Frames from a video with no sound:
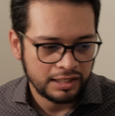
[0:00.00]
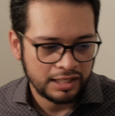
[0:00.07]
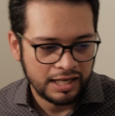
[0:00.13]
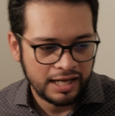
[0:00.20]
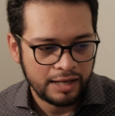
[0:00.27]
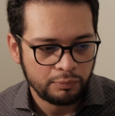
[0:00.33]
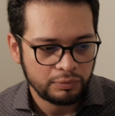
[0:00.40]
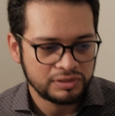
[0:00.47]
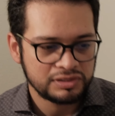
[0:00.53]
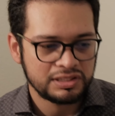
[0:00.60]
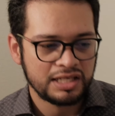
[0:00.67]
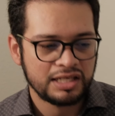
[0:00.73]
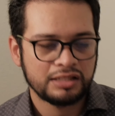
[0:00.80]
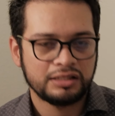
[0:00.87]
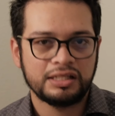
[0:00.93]
I would
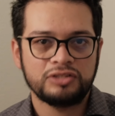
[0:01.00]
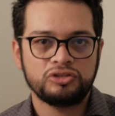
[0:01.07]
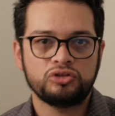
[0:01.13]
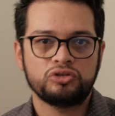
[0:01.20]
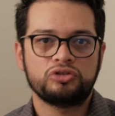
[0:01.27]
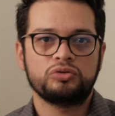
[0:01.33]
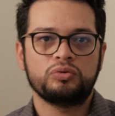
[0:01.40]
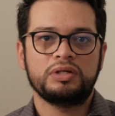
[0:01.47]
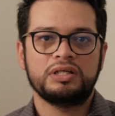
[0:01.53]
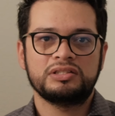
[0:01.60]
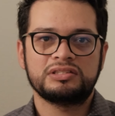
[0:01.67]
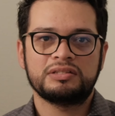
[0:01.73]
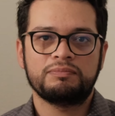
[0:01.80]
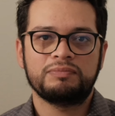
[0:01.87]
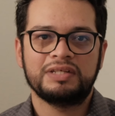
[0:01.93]
say unless you're doing
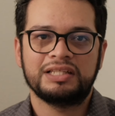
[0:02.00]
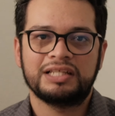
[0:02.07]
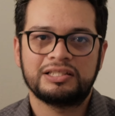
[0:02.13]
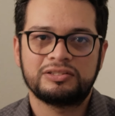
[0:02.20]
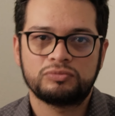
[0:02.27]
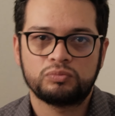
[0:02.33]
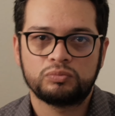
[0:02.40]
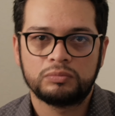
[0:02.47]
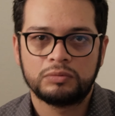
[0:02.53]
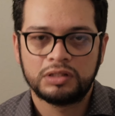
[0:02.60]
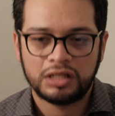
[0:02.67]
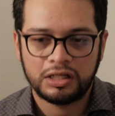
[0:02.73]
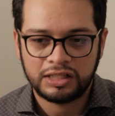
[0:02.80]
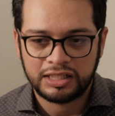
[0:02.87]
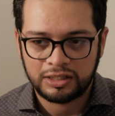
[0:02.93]
something that's
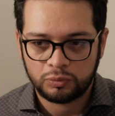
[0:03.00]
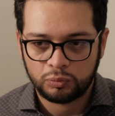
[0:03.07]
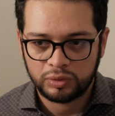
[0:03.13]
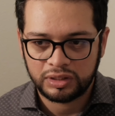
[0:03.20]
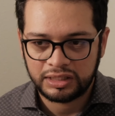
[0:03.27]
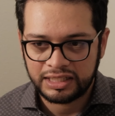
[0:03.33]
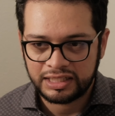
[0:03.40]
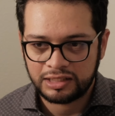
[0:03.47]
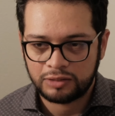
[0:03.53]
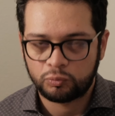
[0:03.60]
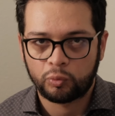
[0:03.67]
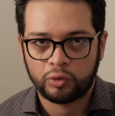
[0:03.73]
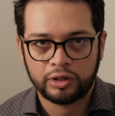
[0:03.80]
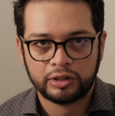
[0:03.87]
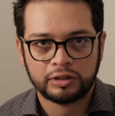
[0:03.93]
like a related
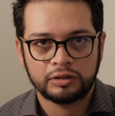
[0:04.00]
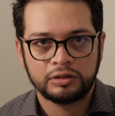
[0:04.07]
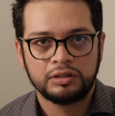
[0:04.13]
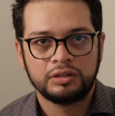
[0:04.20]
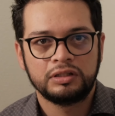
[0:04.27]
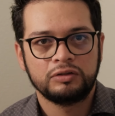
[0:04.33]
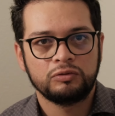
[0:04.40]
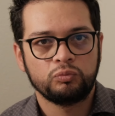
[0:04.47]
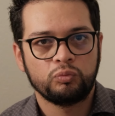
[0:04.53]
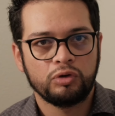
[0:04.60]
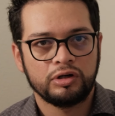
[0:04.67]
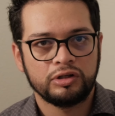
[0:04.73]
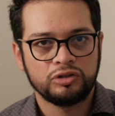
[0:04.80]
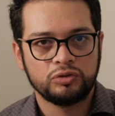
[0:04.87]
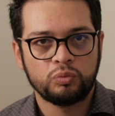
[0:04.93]
work
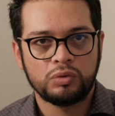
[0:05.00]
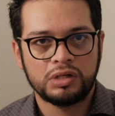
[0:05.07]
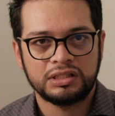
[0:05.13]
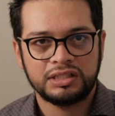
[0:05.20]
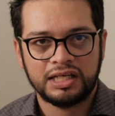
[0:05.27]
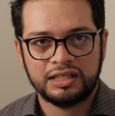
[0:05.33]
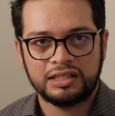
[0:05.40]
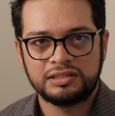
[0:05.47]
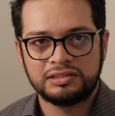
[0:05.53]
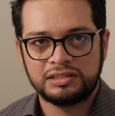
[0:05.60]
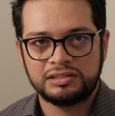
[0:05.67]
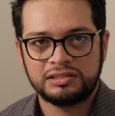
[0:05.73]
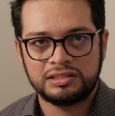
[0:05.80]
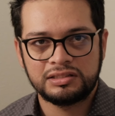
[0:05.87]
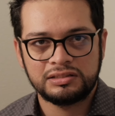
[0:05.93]
where you want that
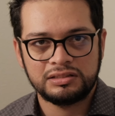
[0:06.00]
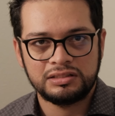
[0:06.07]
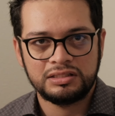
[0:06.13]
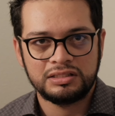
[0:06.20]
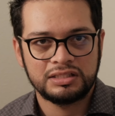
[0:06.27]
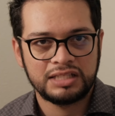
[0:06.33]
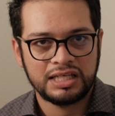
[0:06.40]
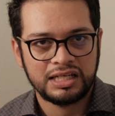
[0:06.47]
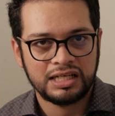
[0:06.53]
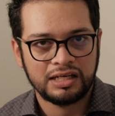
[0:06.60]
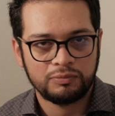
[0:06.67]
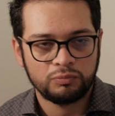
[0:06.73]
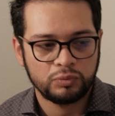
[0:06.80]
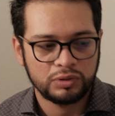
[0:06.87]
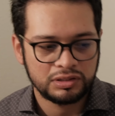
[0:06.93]
consistency, then I
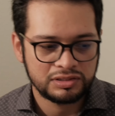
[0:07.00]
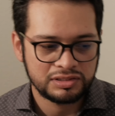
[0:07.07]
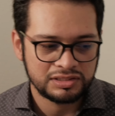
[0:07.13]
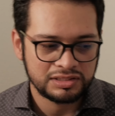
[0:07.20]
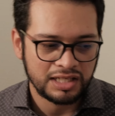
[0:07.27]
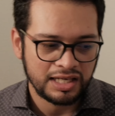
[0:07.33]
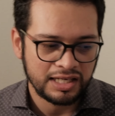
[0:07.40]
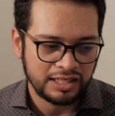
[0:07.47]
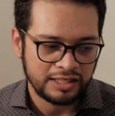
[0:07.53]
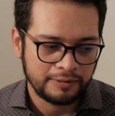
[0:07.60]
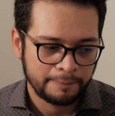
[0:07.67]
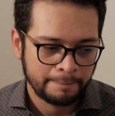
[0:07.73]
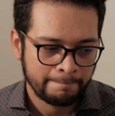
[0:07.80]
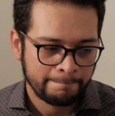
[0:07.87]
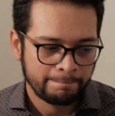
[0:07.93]
would say
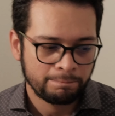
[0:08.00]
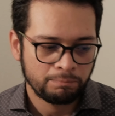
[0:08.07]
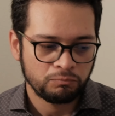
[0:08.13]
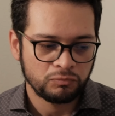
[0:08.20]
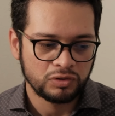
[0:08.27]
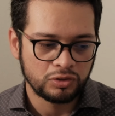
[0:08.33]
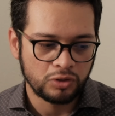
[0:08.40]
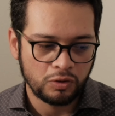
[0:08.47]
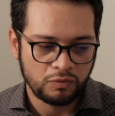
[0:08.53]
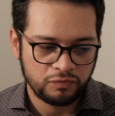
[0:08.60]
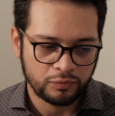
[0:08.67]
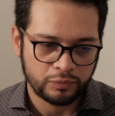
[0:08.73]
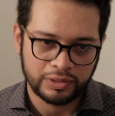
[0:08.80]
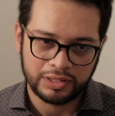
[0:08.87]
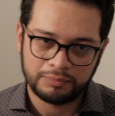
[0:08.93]
go
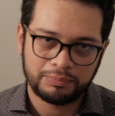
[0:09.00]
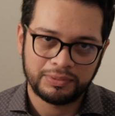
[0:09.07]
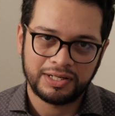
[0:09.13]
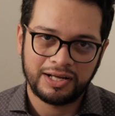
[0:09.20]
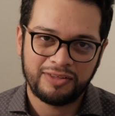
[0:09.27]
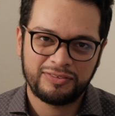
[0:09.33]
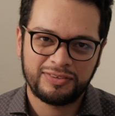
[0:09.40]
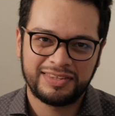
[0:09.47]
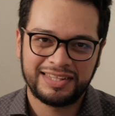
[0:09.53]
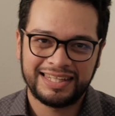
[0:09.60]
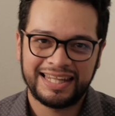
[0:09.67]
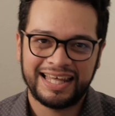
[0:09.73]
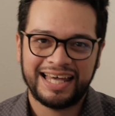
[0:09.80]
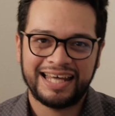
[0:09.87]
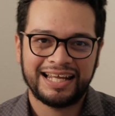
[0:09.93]
for it. But other than
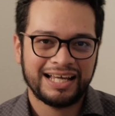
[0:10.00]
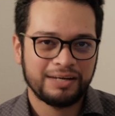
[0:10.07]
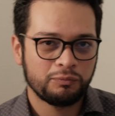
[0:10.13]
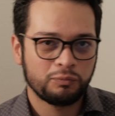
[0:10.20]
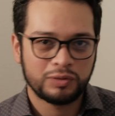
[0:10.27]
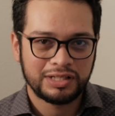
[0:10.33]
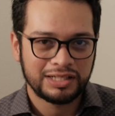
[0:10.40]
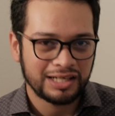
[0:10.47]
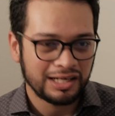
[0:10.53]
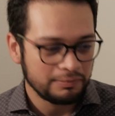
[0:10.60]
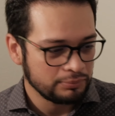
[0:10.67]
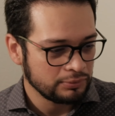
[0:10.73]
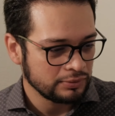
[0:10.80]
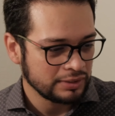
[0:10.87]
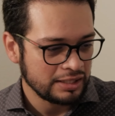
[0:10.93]
that, I would not
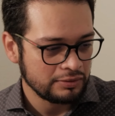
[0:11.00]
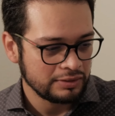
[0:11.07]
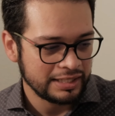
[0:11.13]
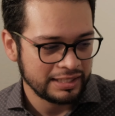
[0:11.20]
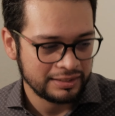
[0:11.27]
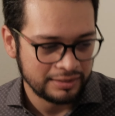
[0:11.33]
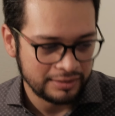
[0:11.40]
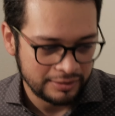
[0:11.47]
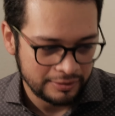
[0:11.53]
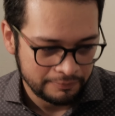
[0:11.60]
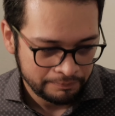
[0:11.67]
pull out like the